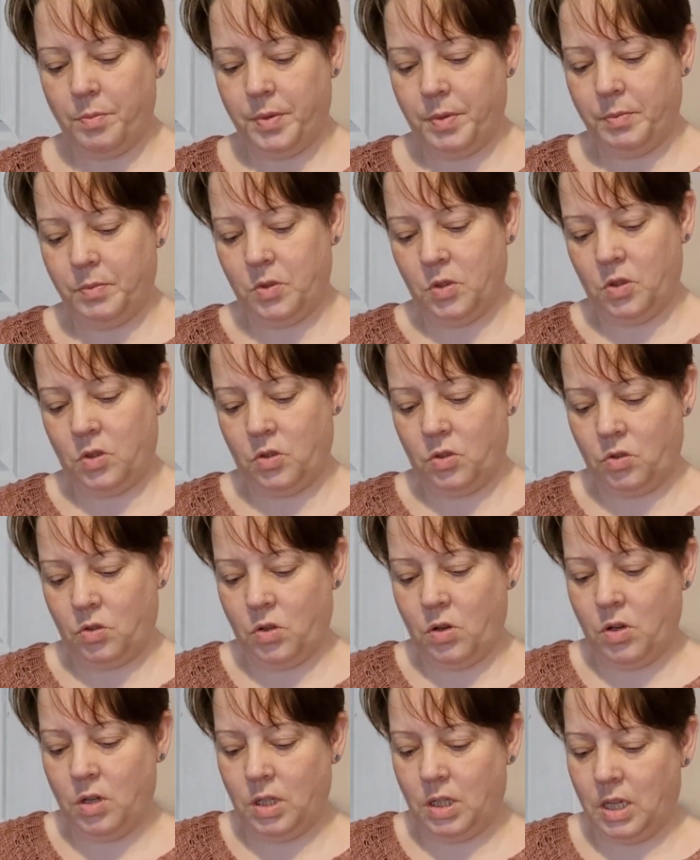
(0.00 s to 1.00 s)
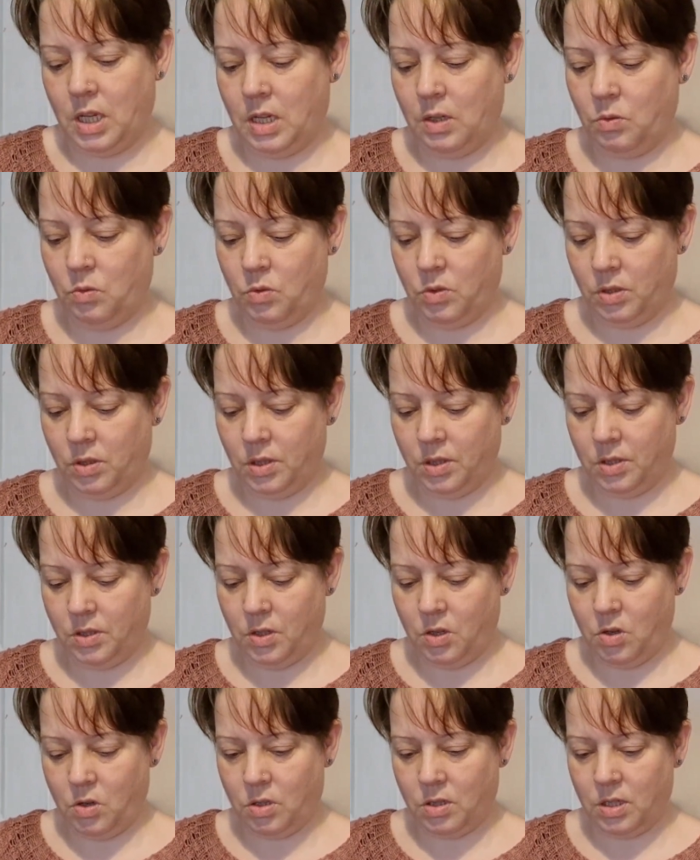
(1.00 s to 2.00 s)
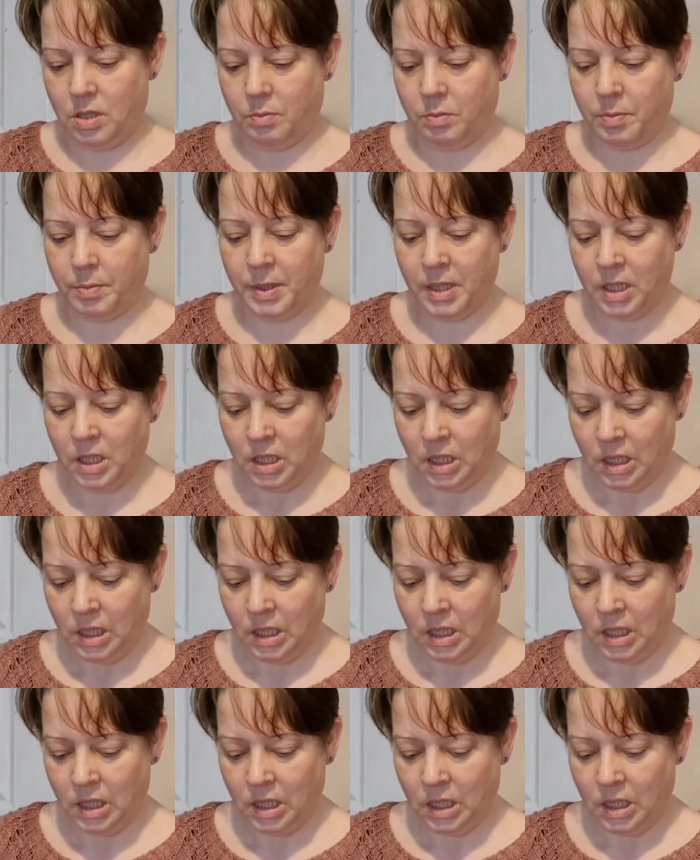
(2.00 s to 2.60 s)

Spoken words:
I'm just trying to get it organised so you can see it properly.